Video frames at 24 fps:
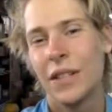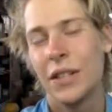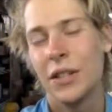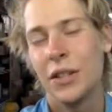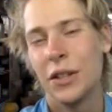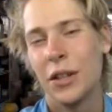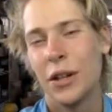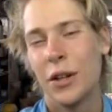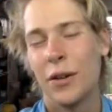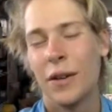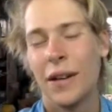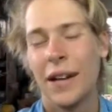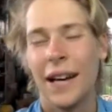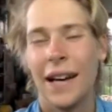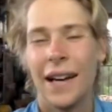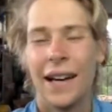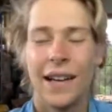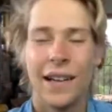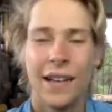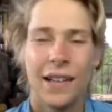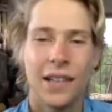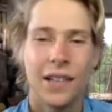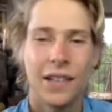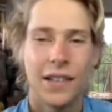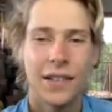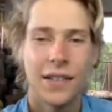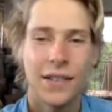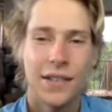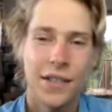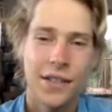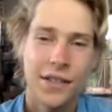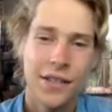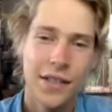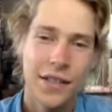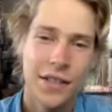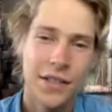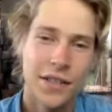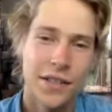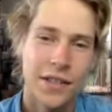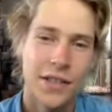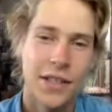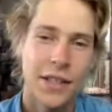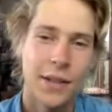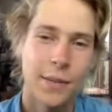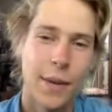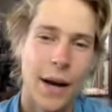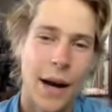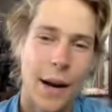it just doesn't
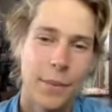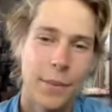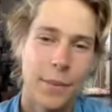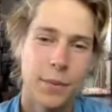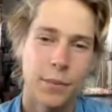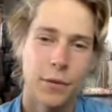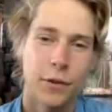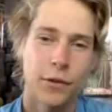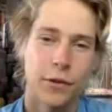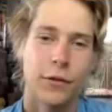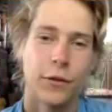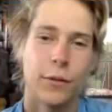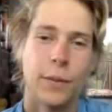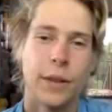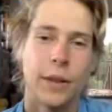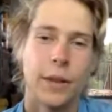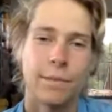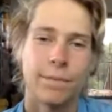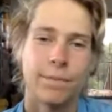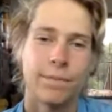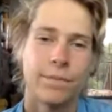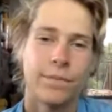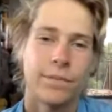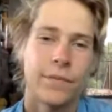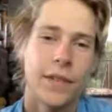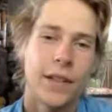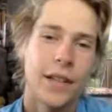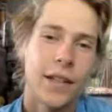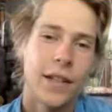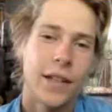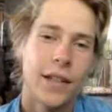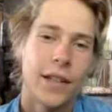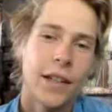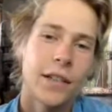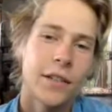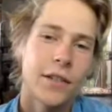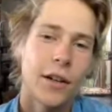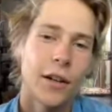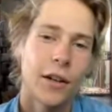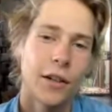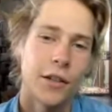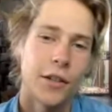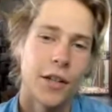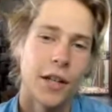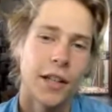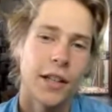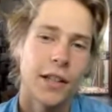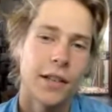seem optimal for me. Sorry,
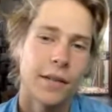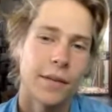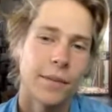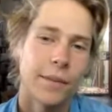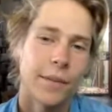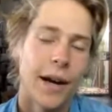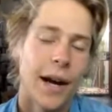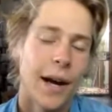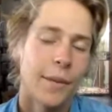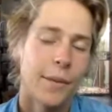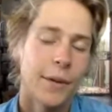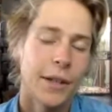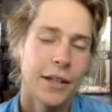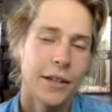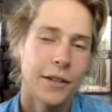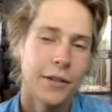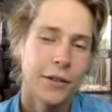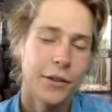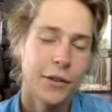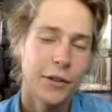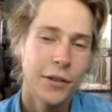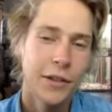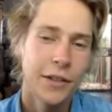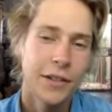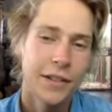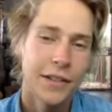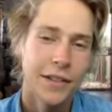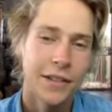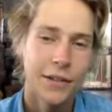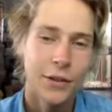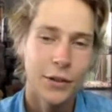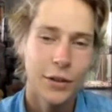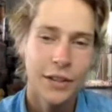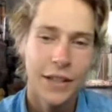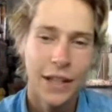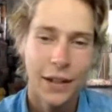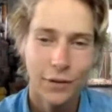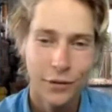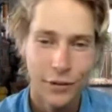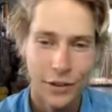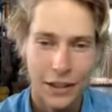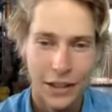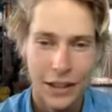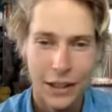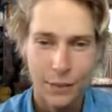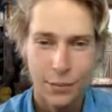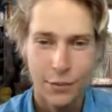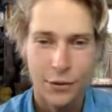Jake. I mean, you can
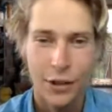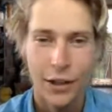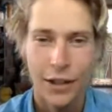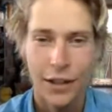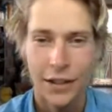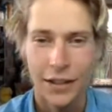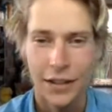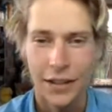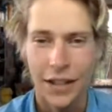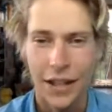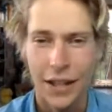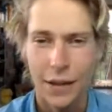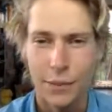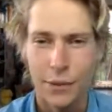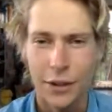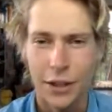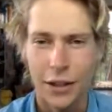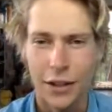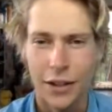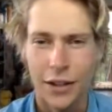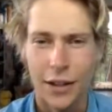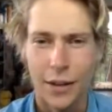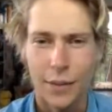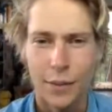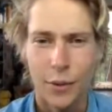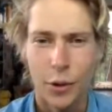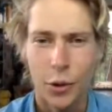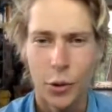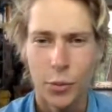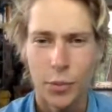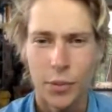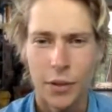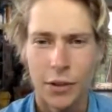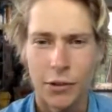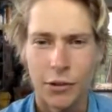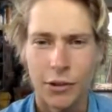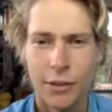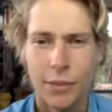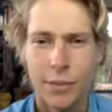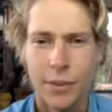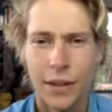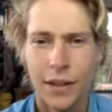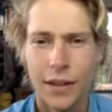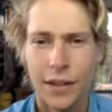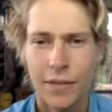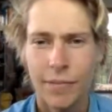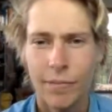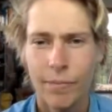definitely keep trying to enlighten me on it. I'm open to it,
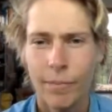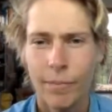but